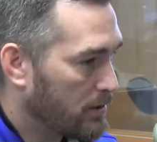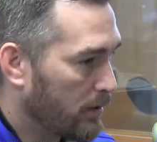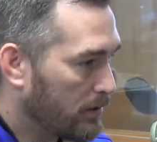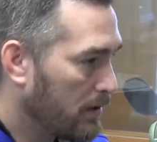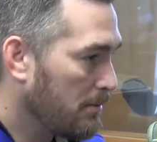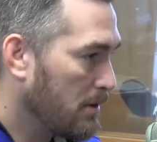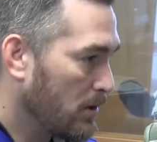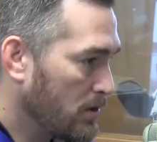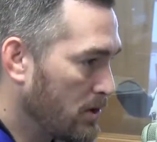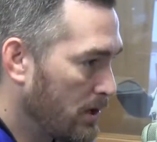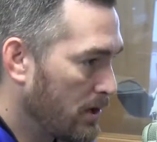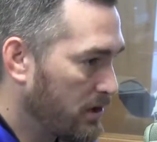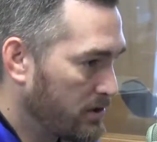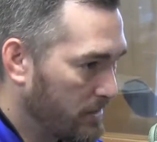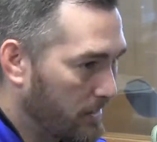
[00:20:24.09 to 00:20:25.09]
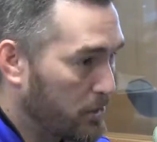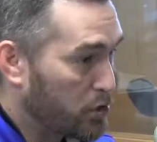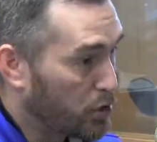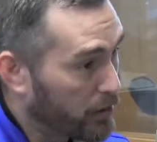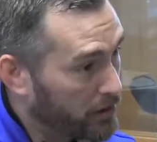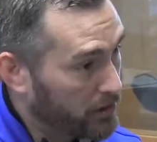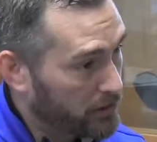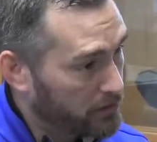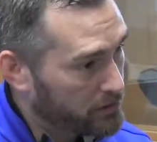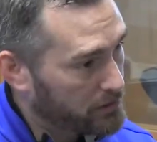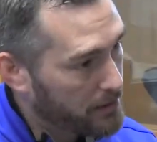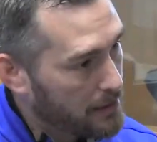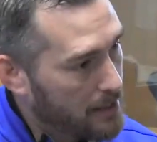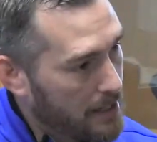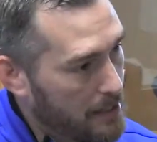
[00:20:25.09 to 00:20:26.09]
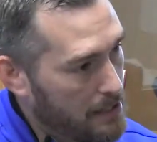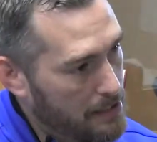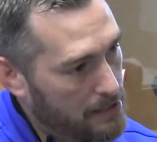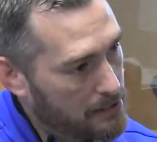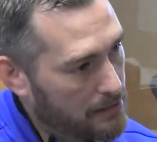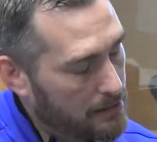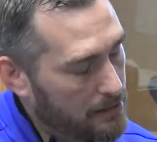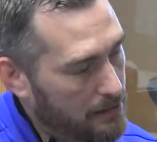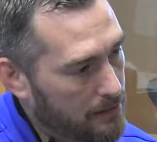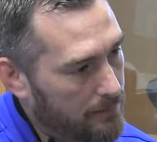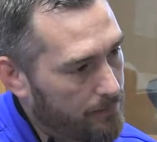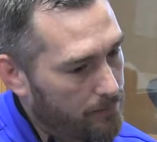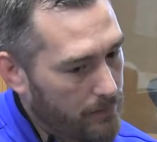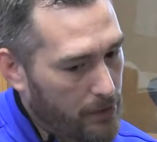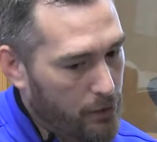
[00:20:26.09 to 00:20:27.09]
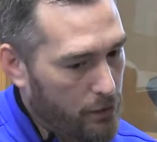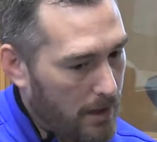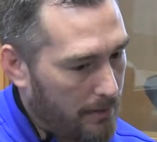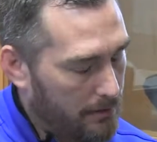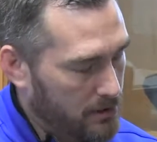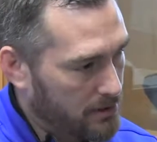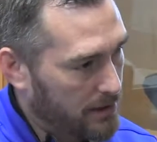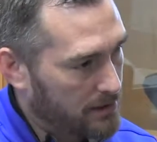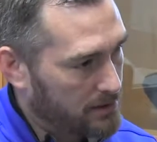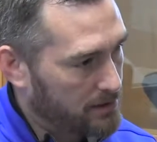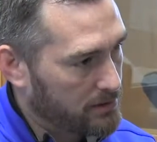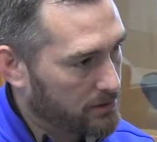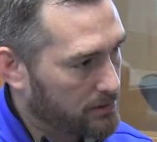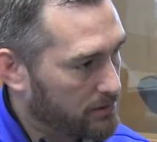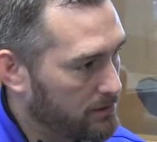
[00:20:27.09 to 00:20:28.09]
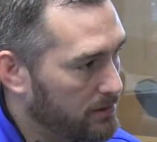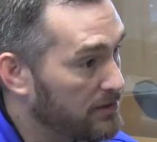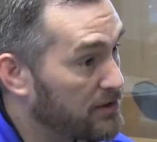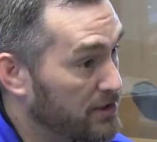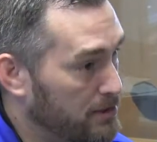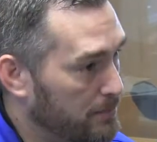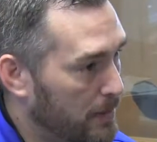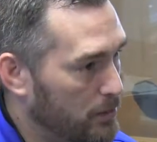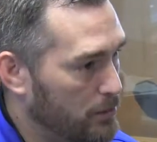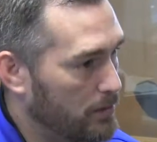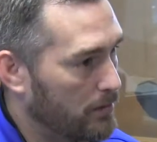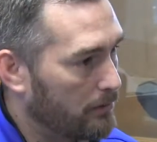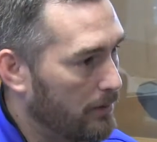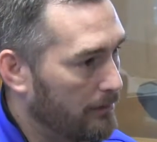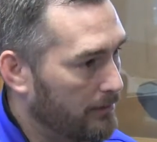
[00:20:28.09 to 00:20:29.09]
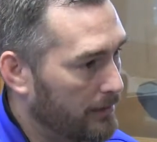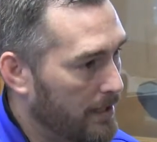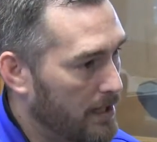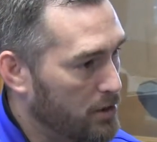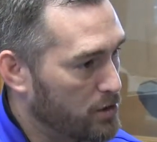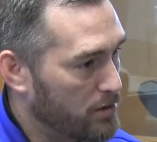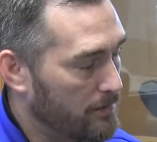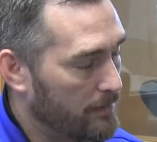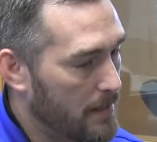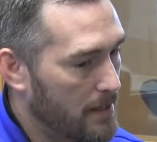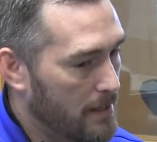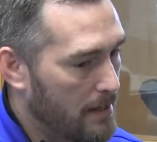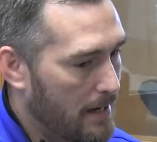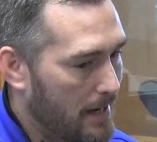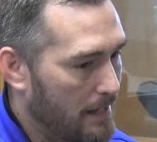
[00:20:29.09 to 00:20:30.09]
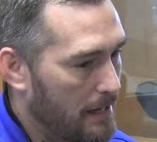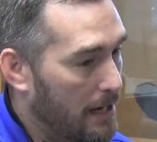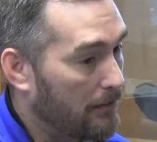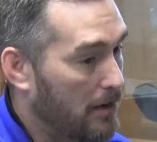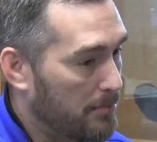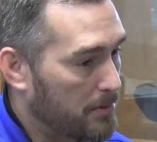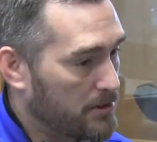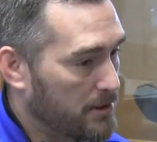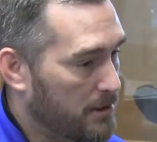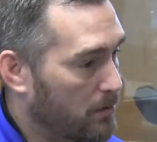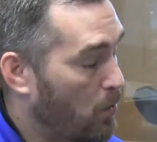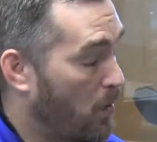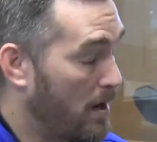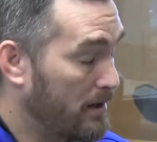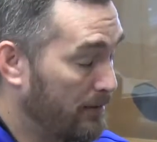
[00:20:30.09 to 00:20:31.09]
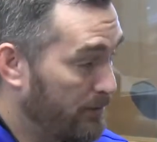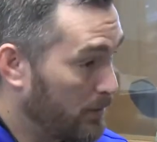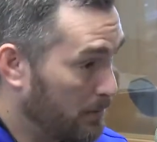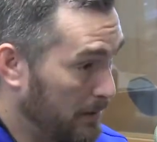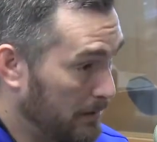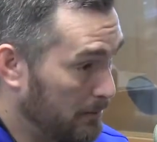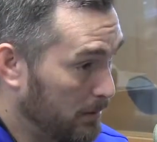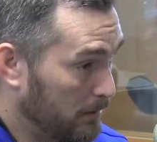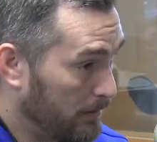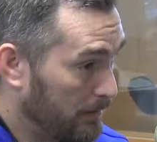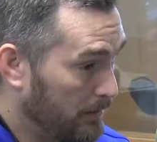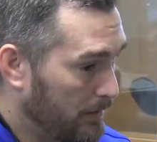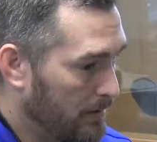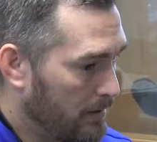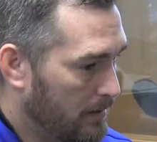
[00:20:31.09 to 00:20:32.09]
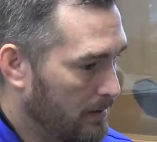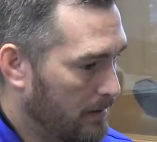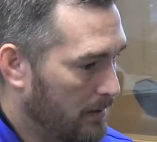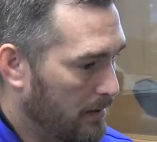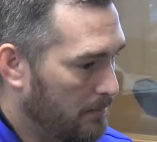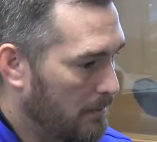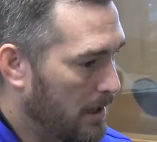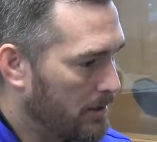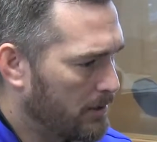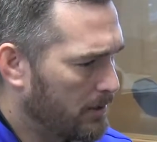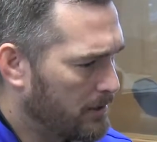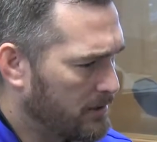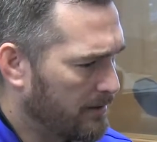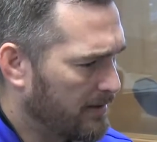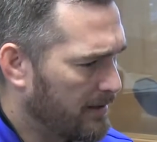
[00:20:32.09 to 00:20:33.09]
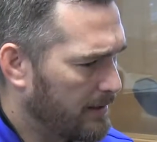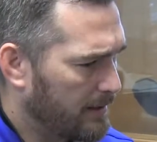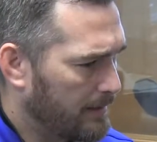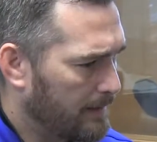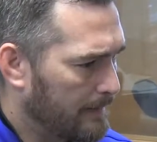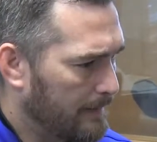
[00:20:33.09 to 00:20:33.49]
So a criminal charge then triggers a driver's license suspension or revocation. And I represent quite a few people, hundreds, I think.